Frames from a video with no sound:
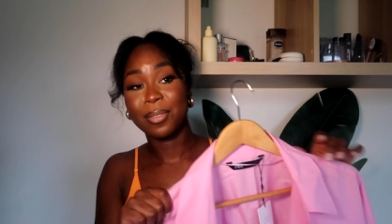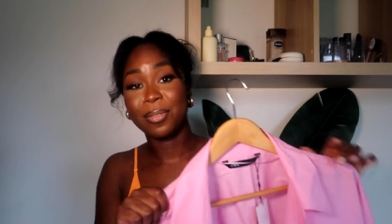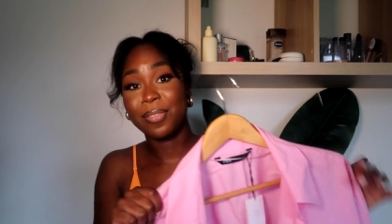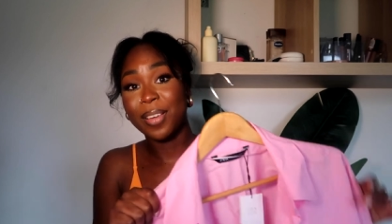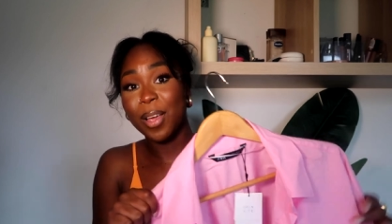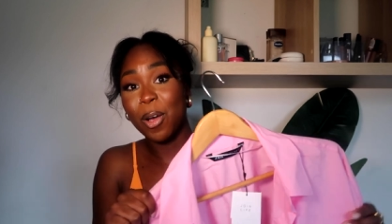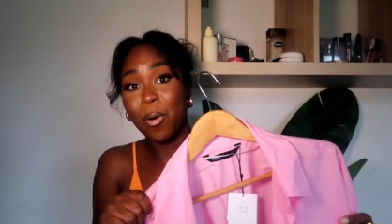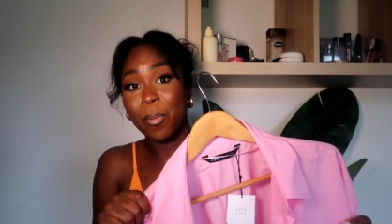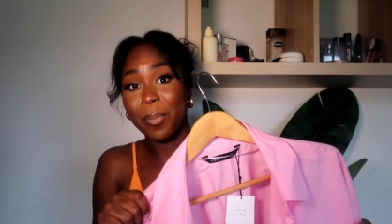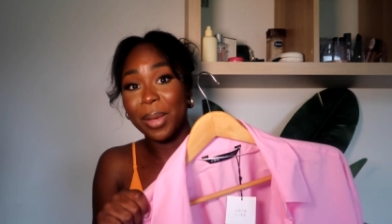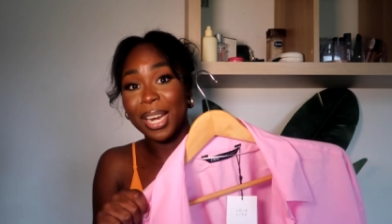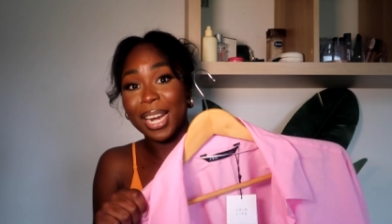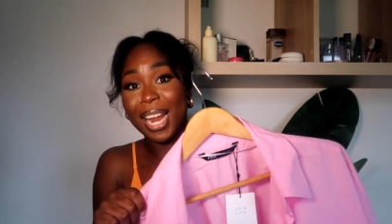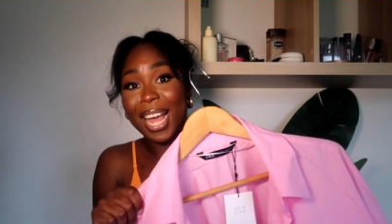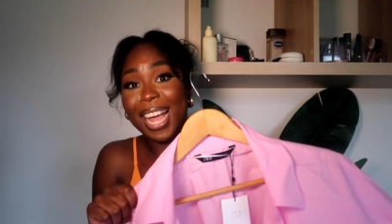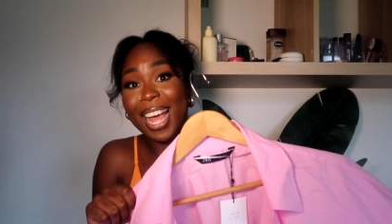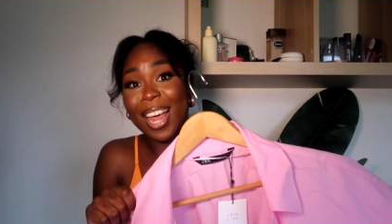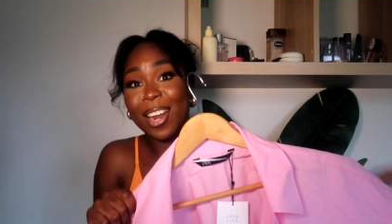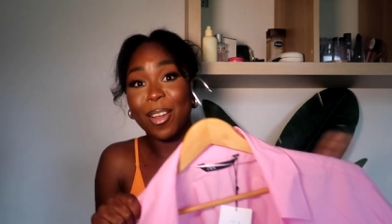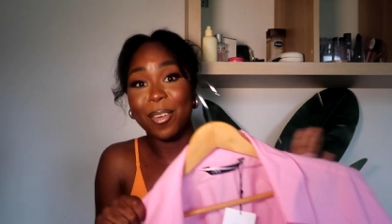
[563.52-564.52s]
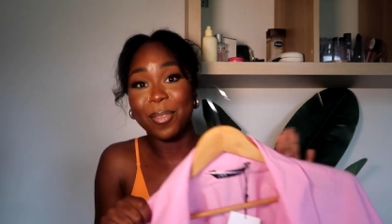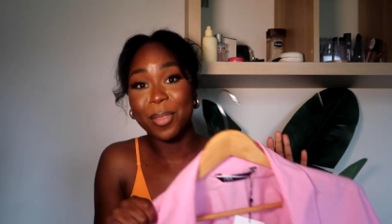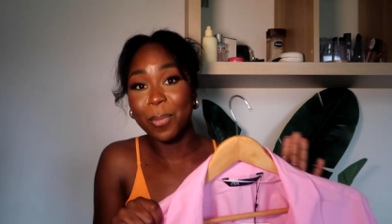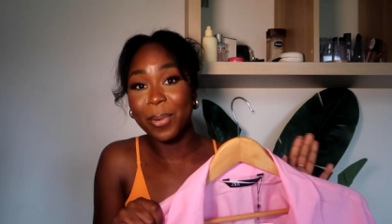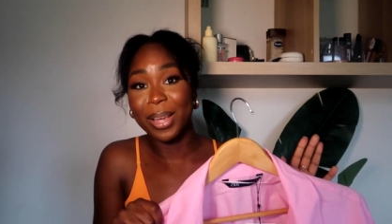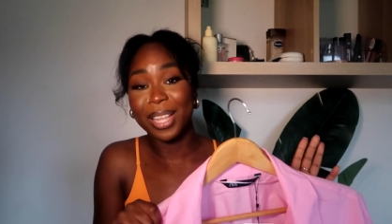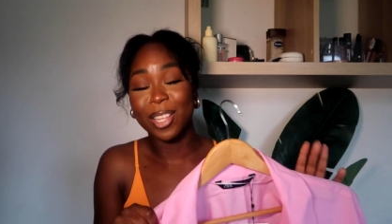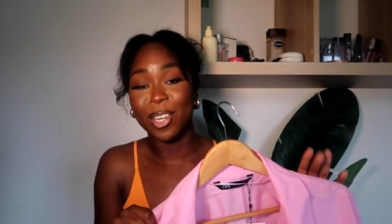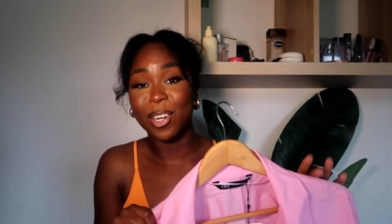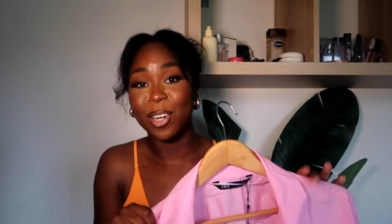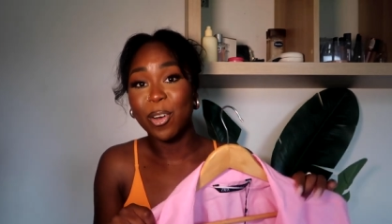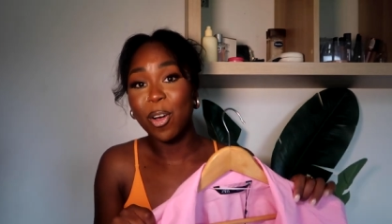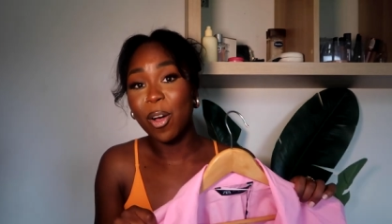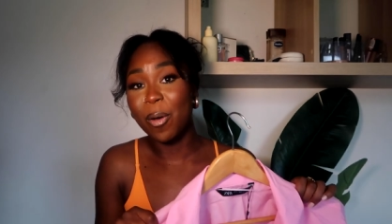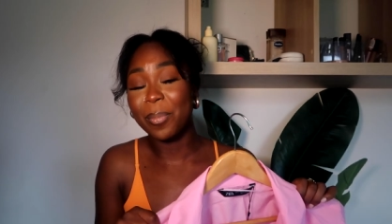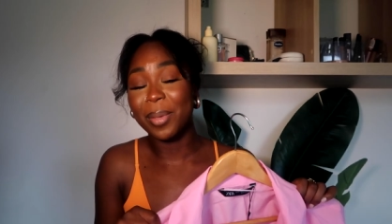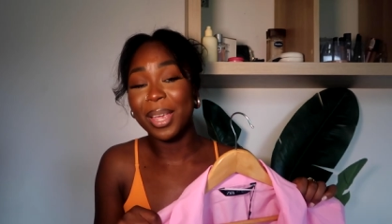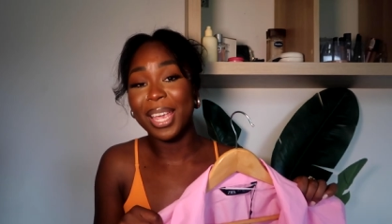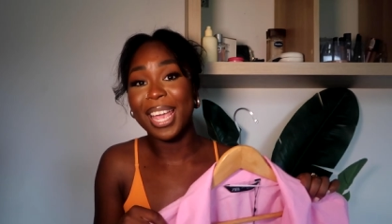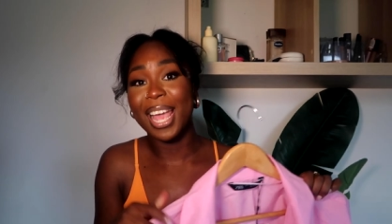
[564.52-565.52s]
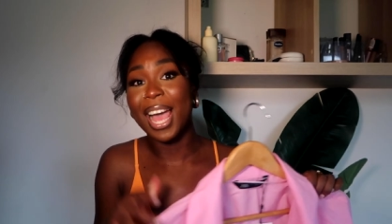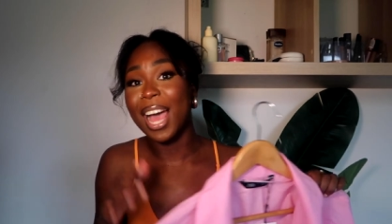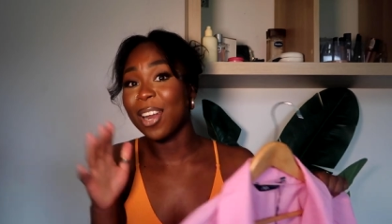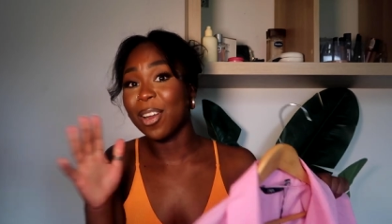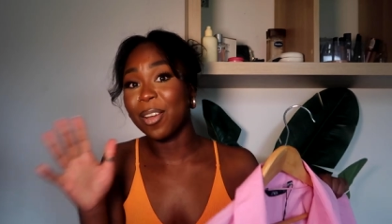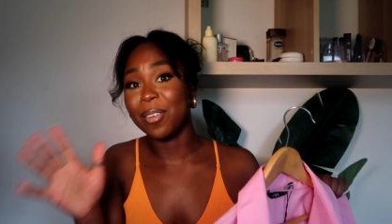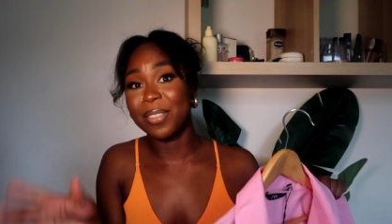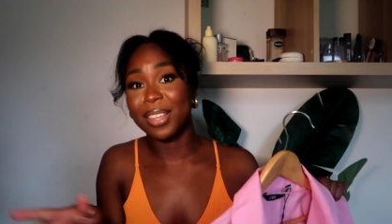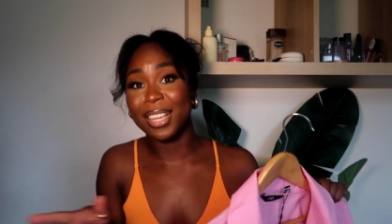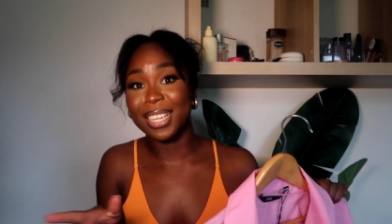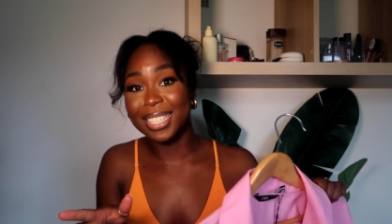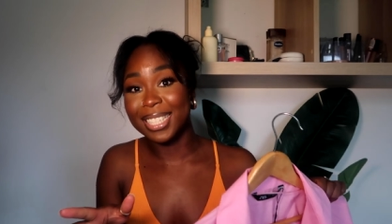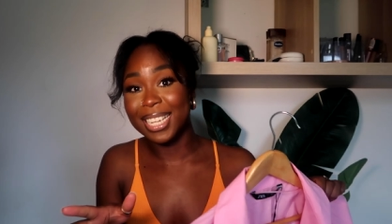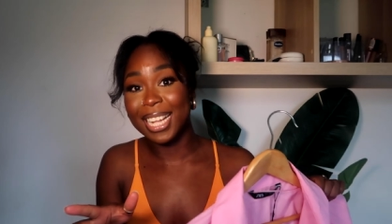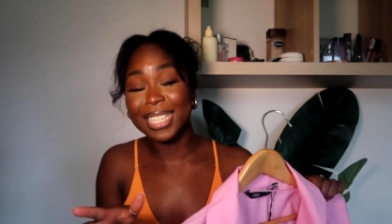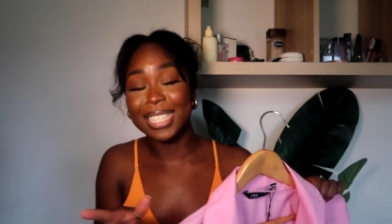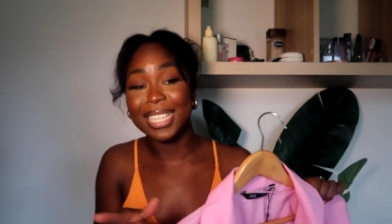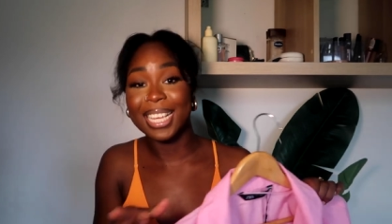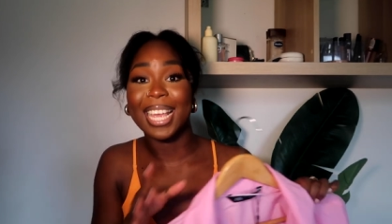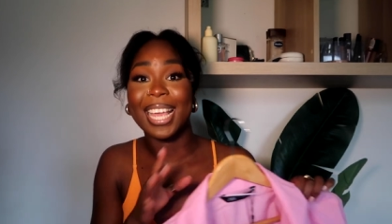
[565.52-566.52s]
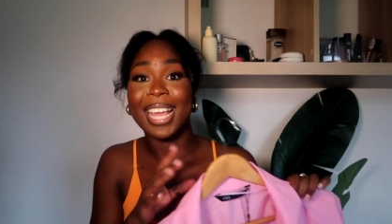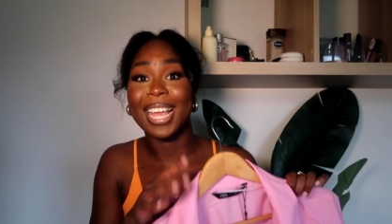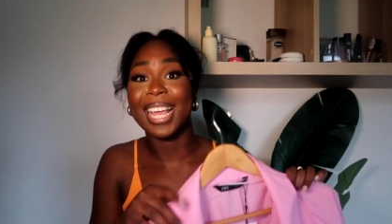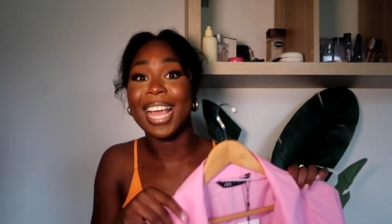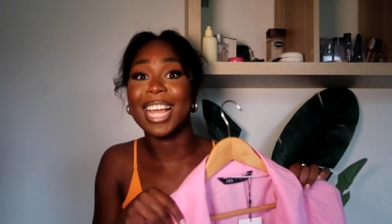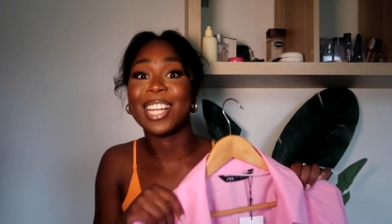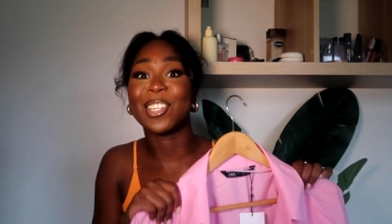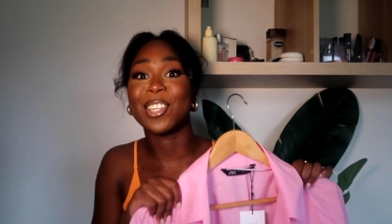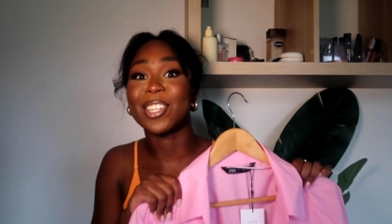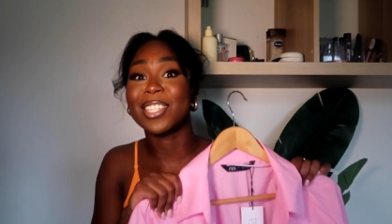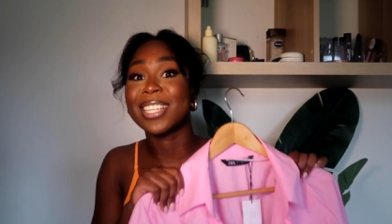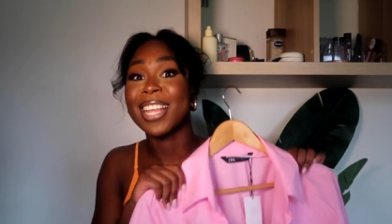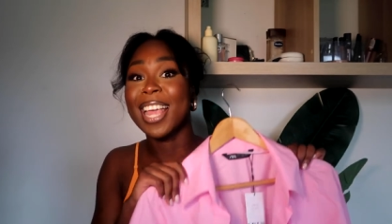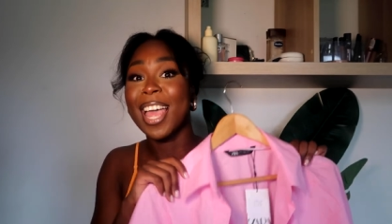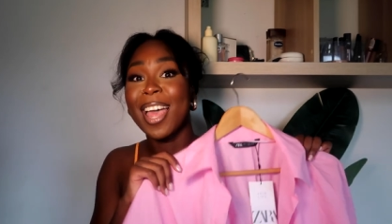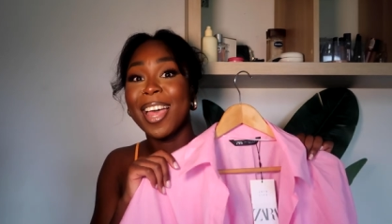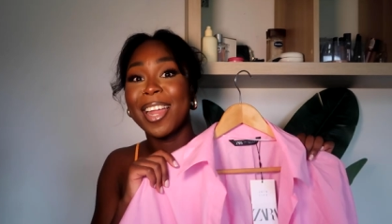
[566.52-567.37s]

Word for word: fit on me like i love the way they look on me i love the aesthetic i just